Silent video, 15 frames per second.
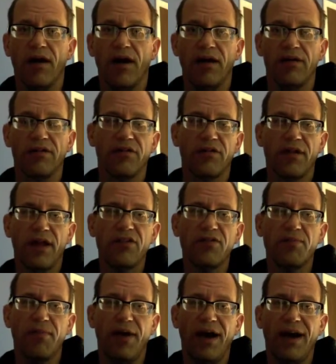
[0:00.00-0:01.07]
so that's
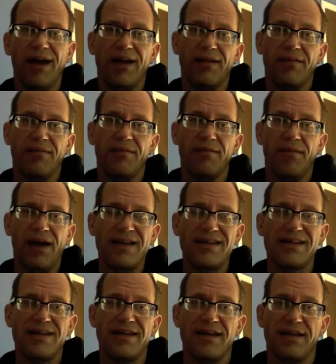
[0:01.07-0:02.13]
my
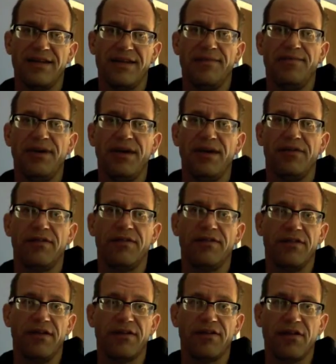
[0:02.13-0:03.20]
tenet to peace, is
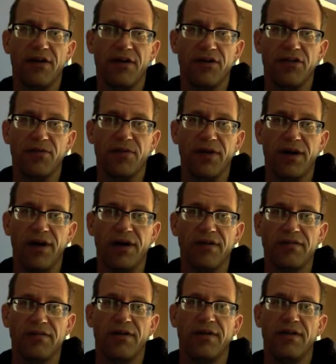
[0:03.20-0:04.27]
it starts with
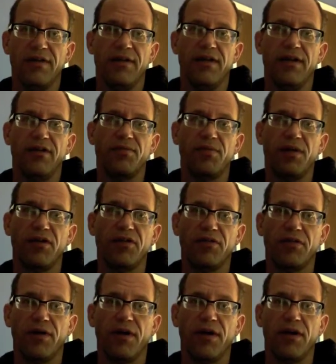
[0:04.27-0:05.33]
us and then it spreads
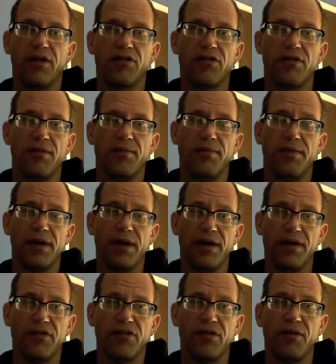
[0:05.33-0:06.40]
beyond
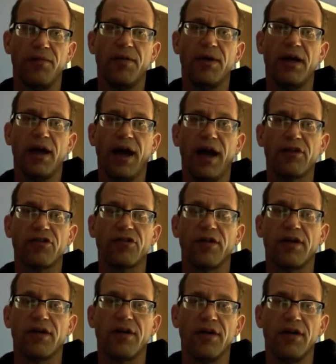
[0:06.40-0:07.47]
us. And we
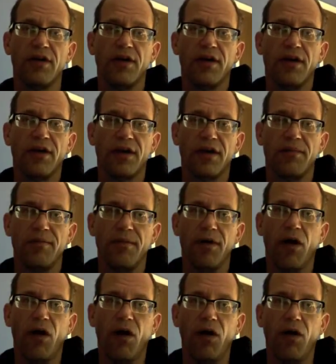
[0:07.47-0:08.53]
actually can
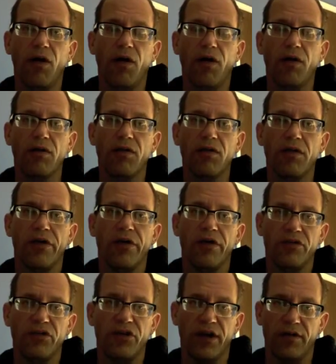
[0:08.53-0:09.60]
all
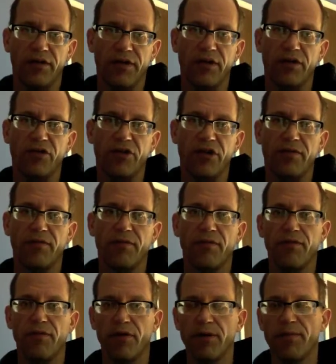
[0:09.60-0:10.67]
channel energy
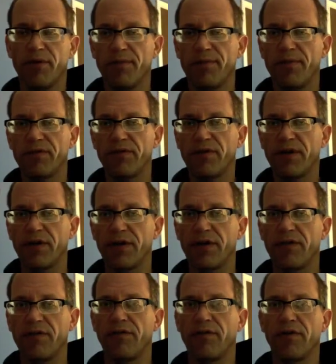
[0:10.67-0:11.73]
for the purpose of
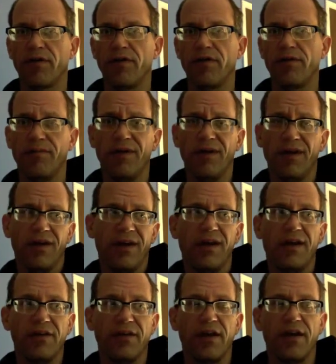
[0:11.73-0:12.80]
healing, for
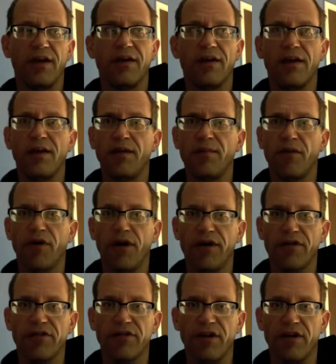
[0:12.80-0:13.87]
healing in the broader
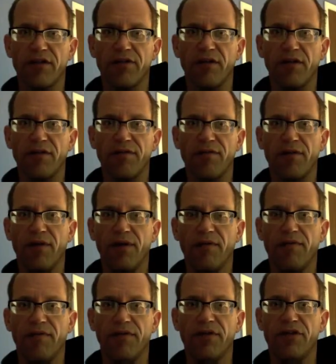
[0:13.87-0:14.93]
sense of
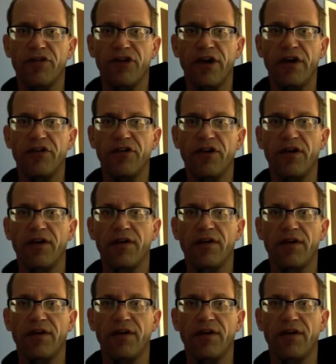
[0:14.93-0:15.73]
changing,